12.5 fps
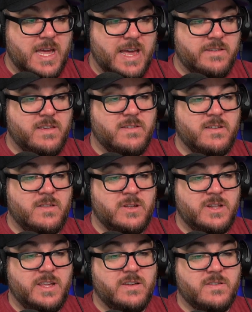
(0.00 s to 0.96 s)
accessing the
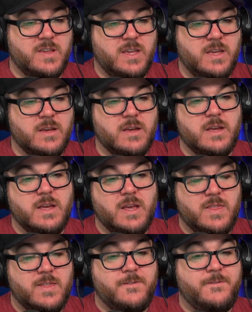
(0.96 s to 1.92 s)
DLC,
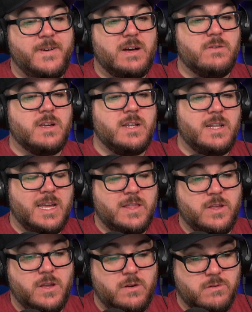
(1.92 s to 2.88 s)
The Falcon and
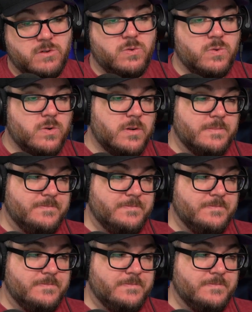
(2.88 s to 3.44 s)
the Unicorn,